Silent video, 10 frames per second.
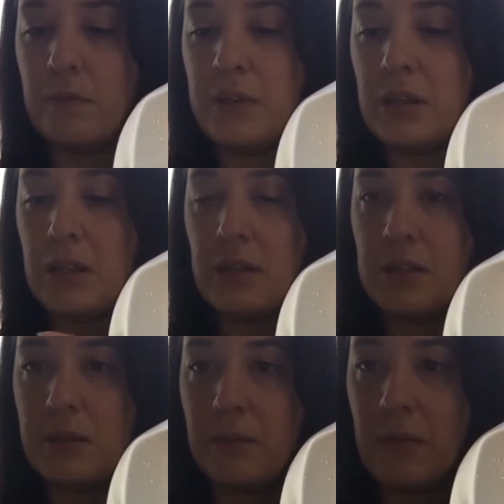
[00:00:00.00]
be
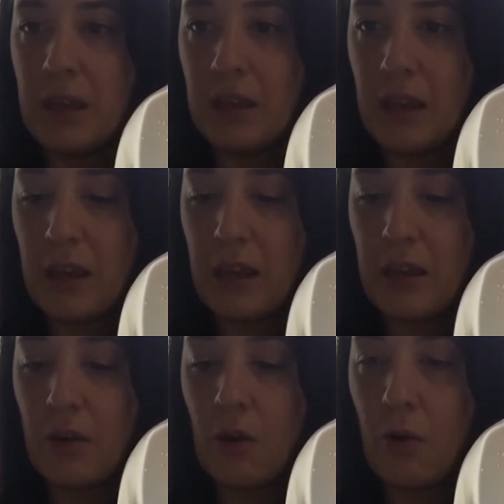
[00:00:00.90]
to make
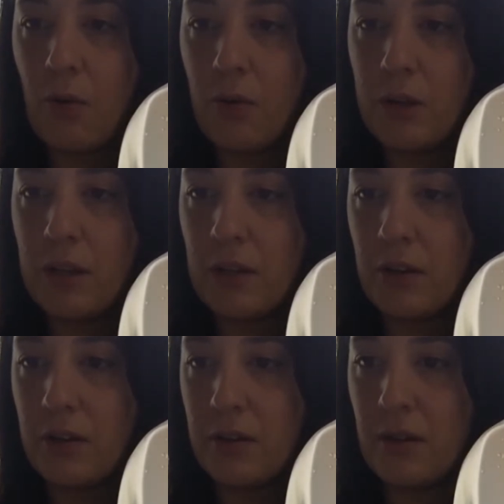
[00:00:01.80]
a hole
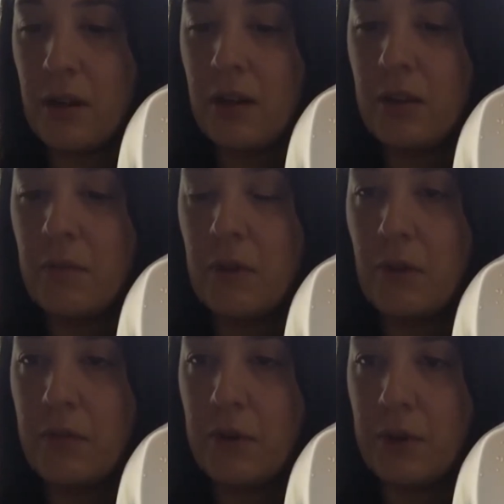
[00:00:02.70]
here in the middle
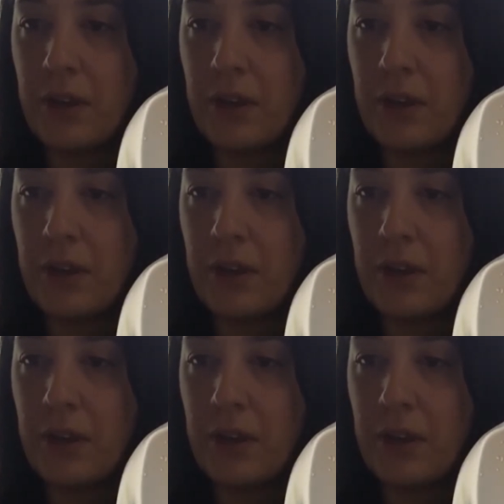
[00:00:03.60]
of your